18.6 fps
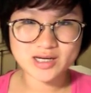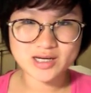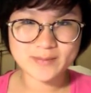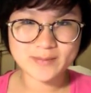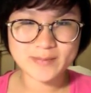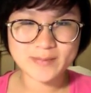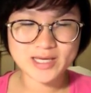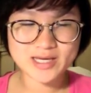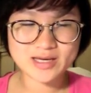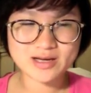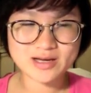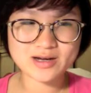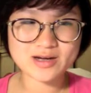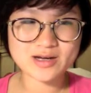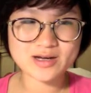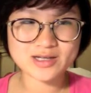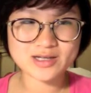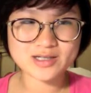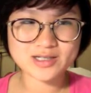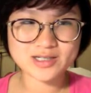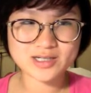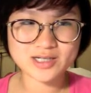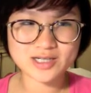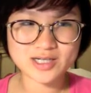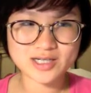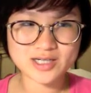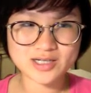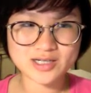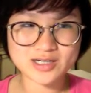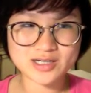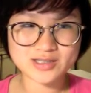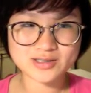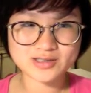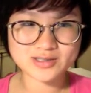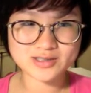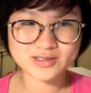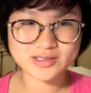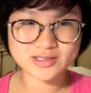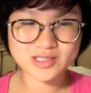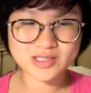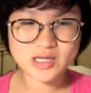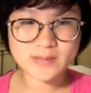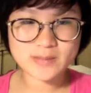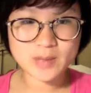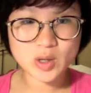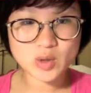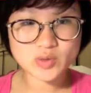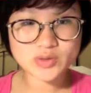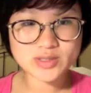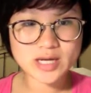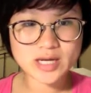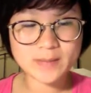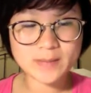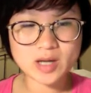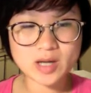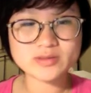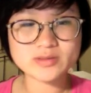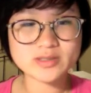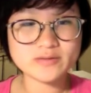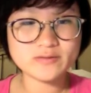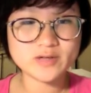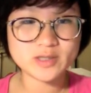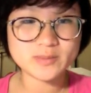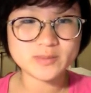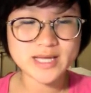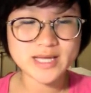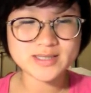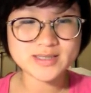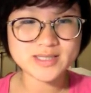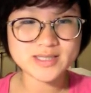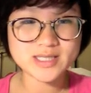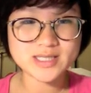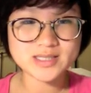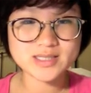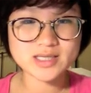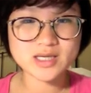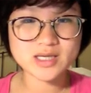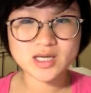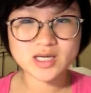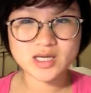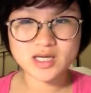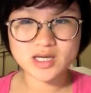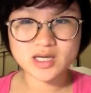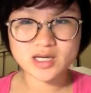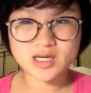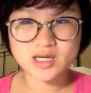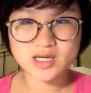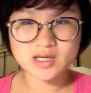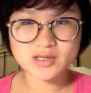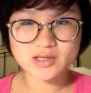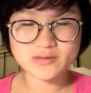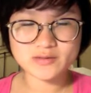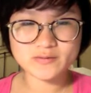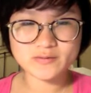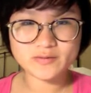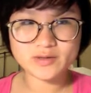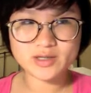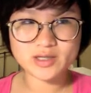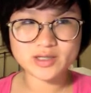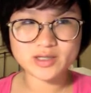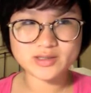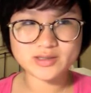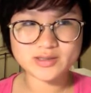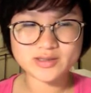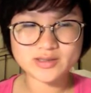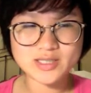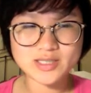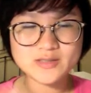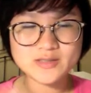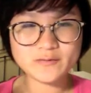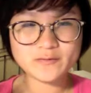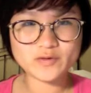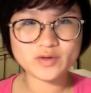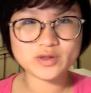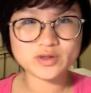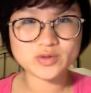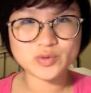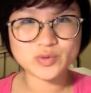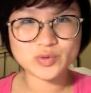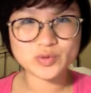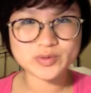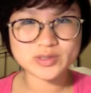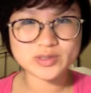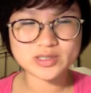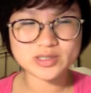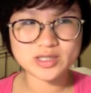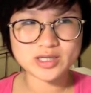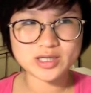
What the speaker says: make a post about the verb tenses. And these four groups